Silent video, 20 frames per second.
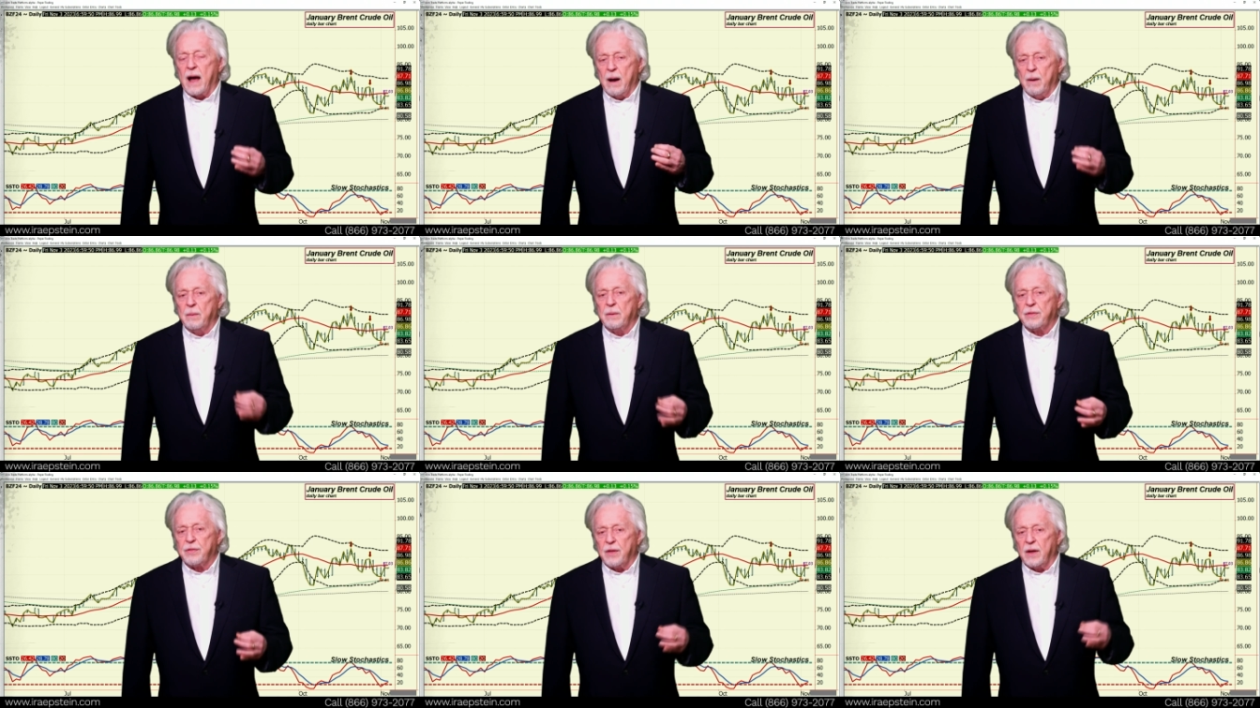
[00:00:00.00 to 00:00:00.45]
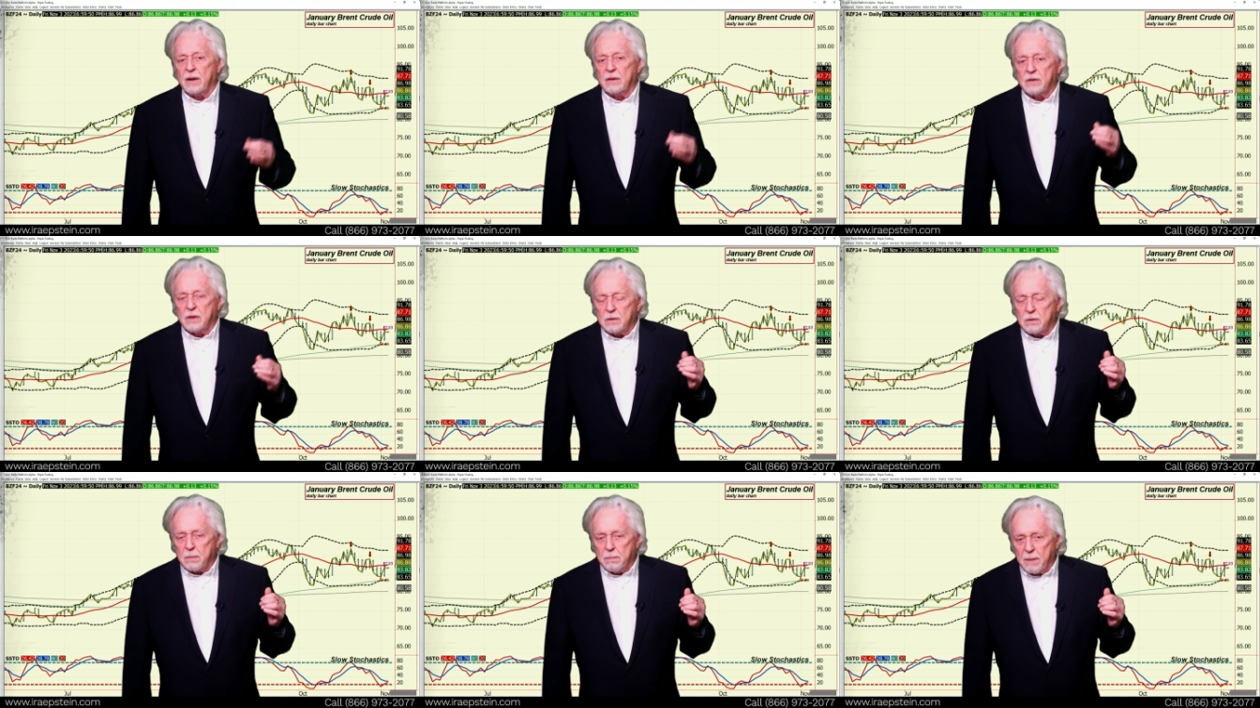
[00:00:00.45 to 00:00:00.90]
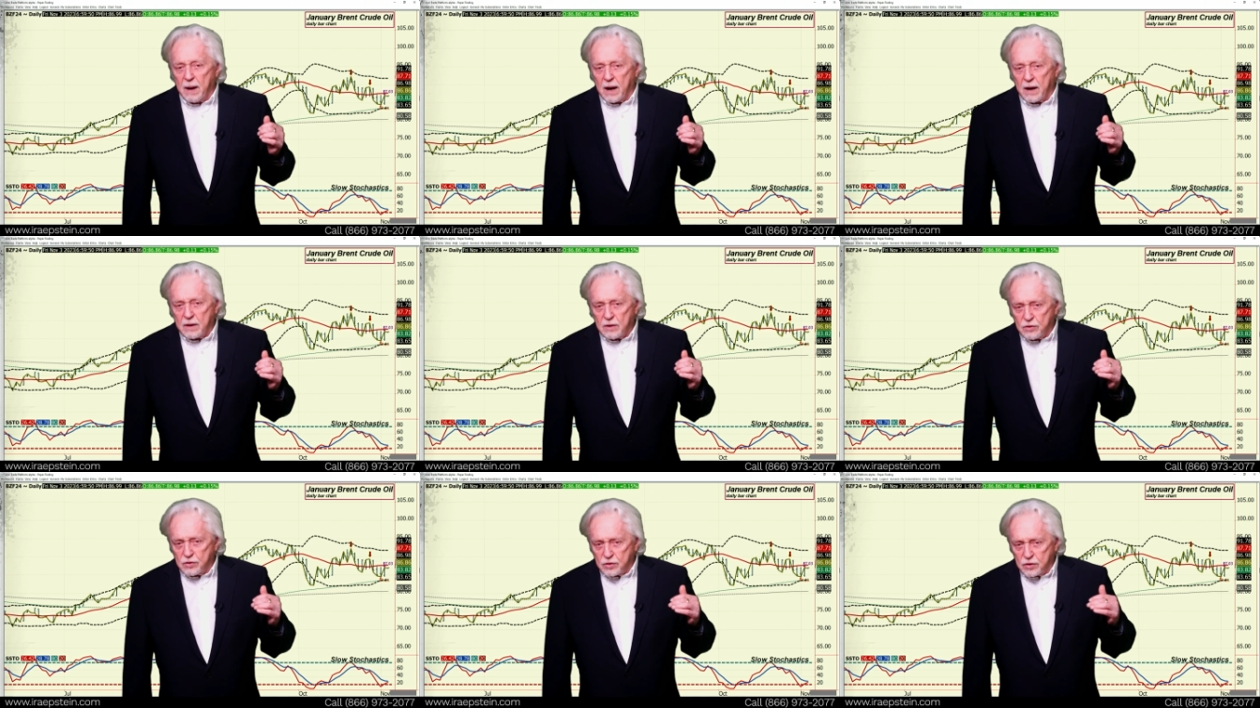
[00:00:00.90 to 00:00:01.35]
I would think that the
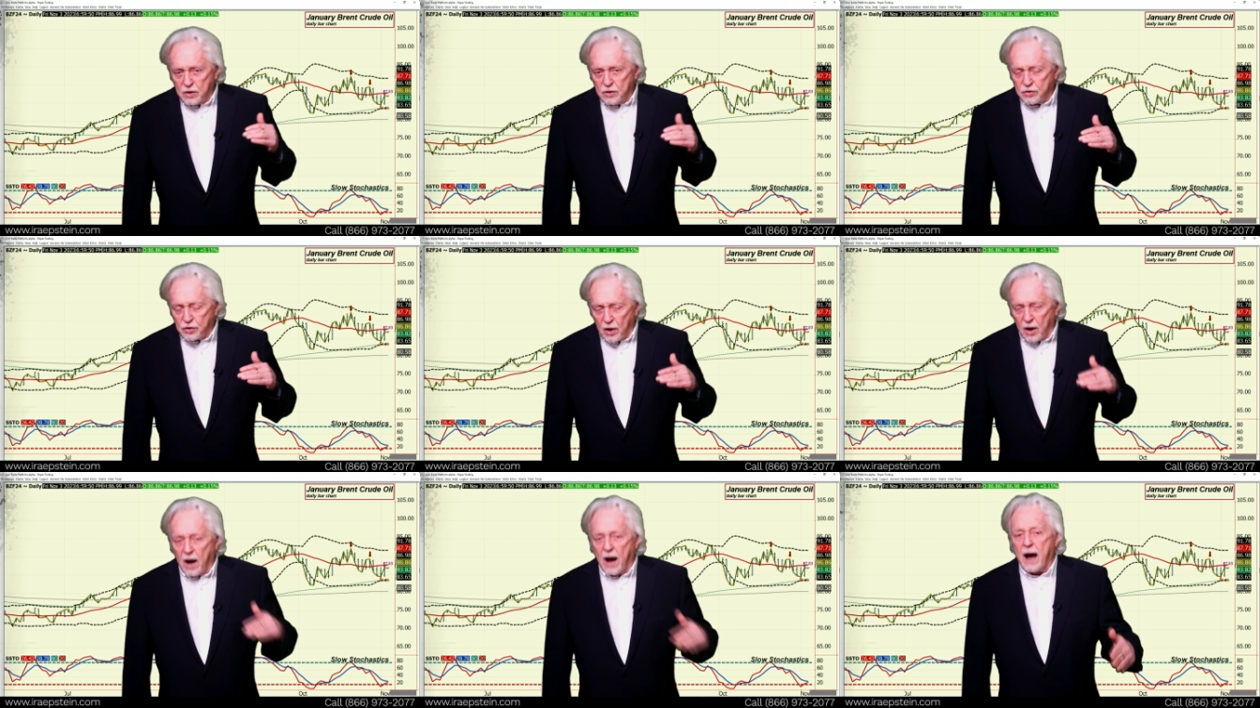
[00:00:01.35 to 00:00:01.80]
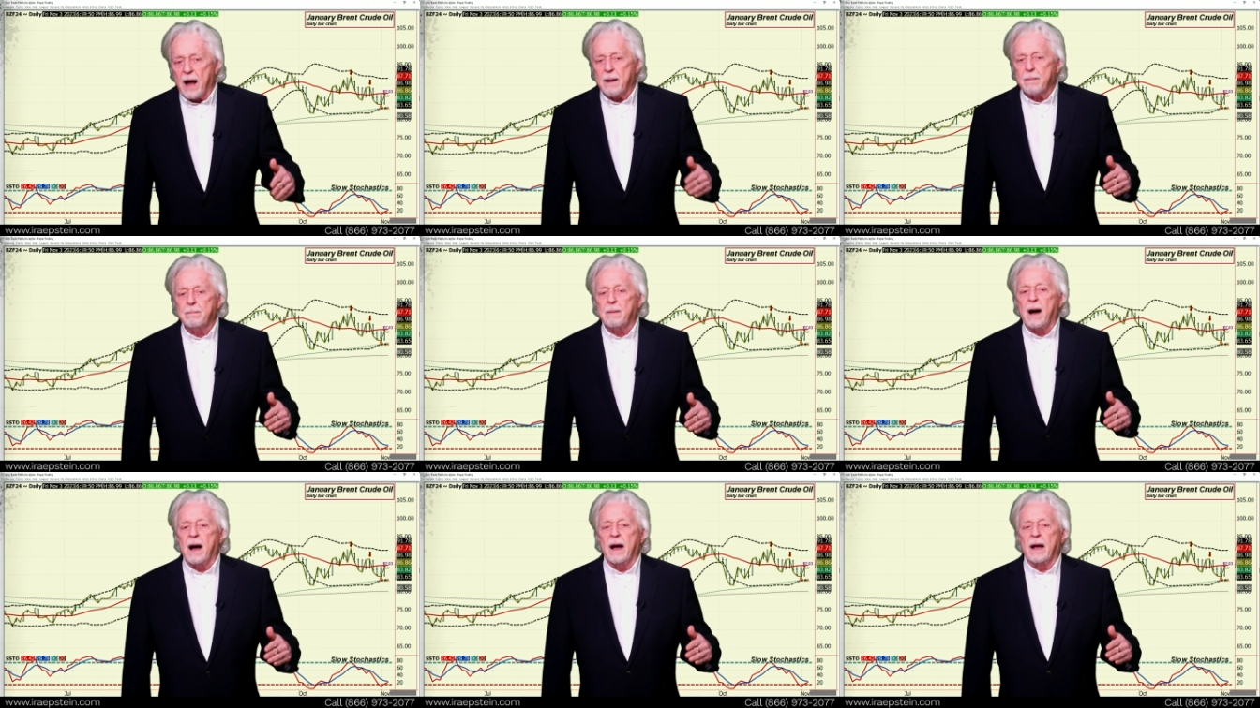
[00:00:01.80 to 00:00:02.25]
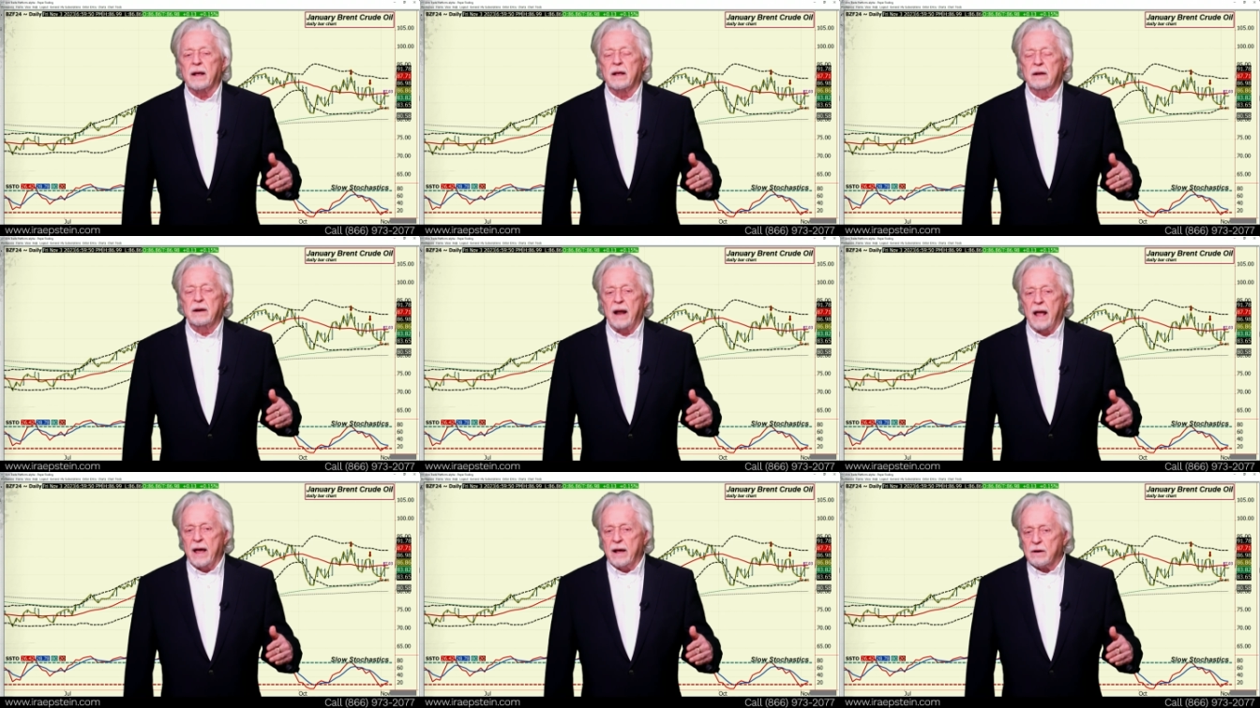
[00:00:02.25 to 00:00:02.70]
market sees a lot of buying
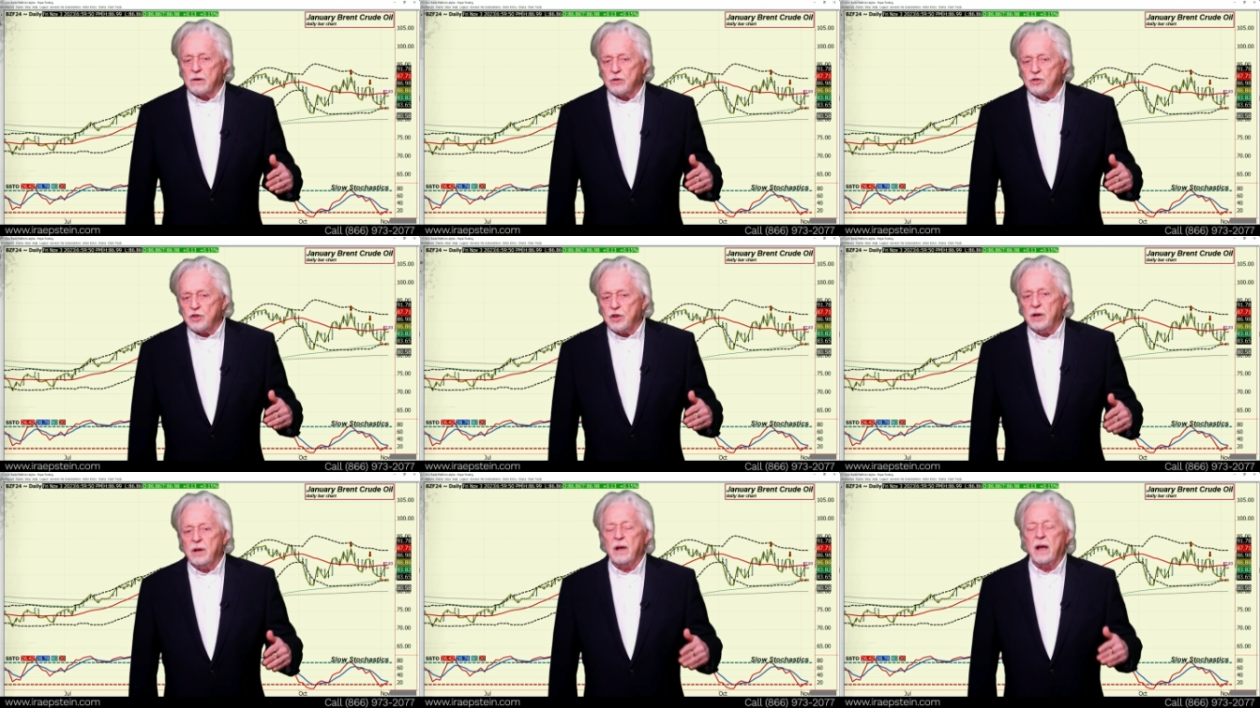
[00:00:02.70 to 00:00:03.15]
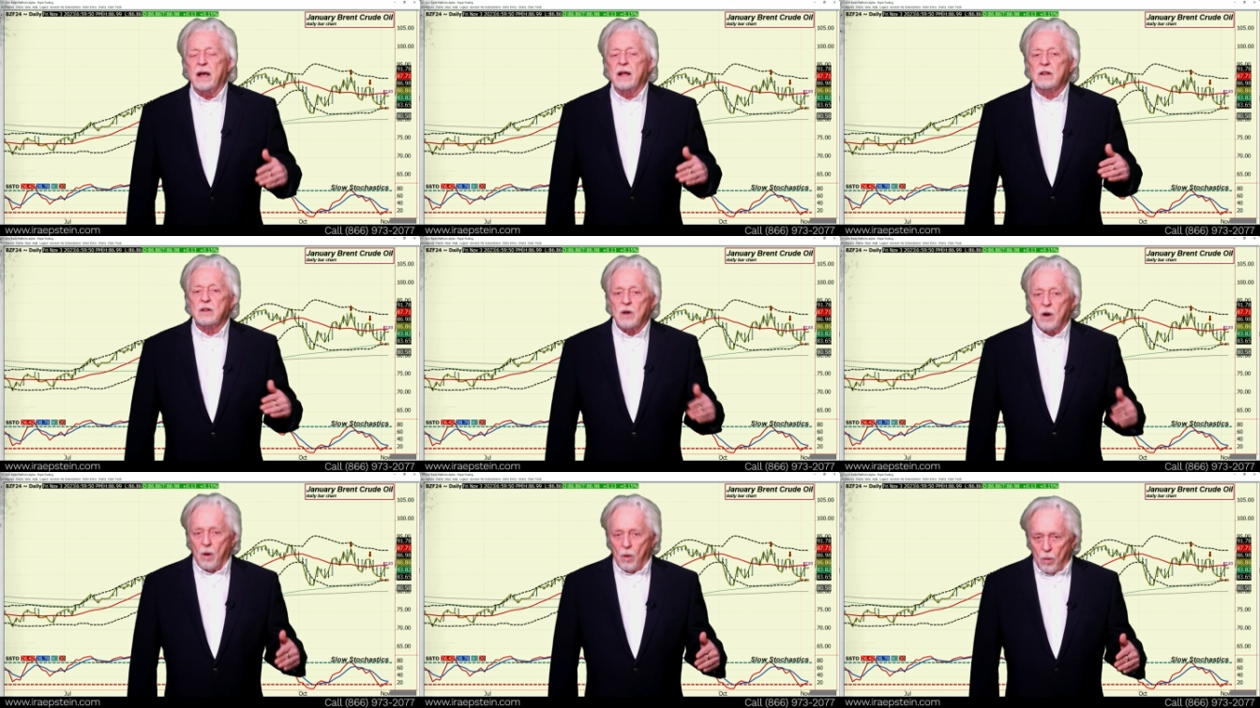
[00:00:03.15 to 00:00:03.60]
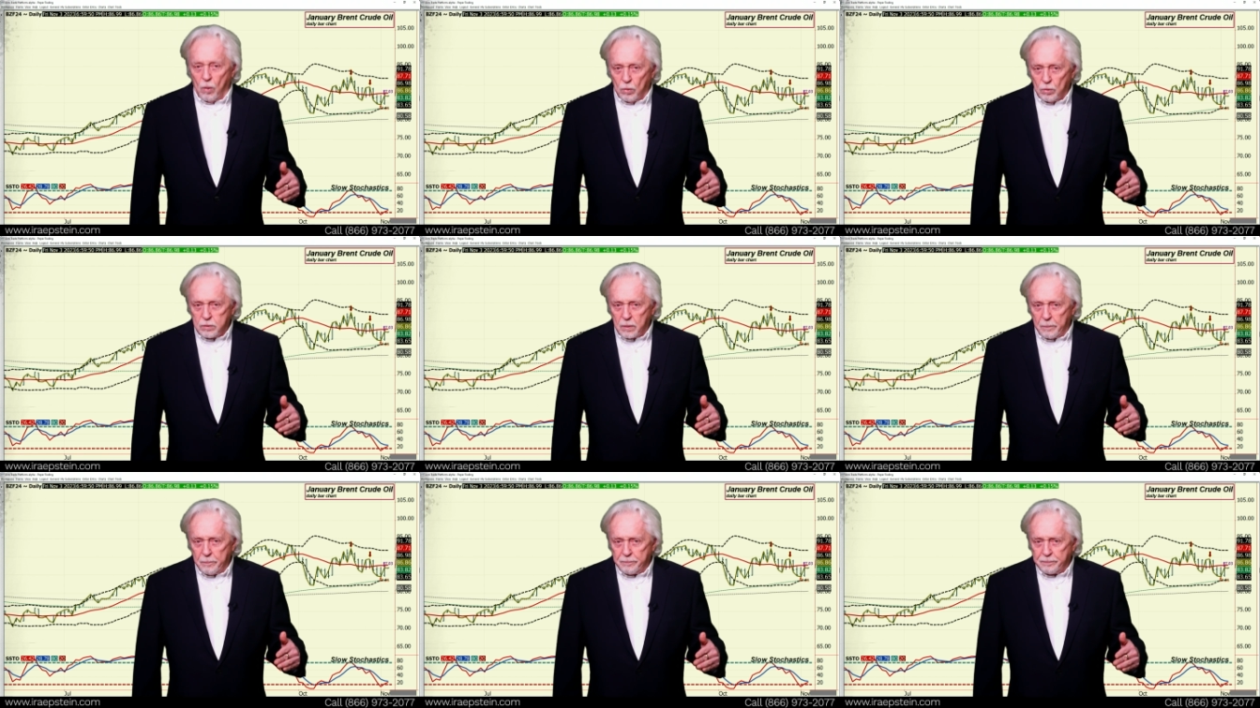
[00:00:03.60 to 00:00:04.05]
in energy and
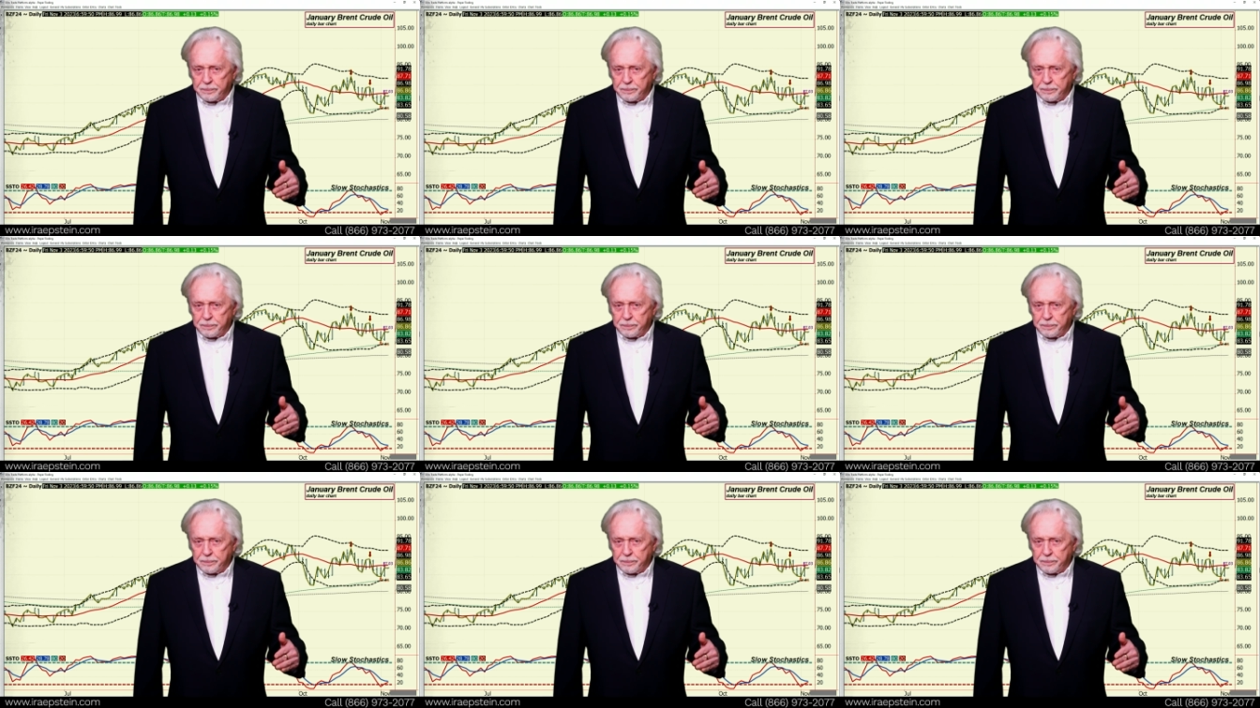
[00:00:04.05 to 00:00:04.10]
gold.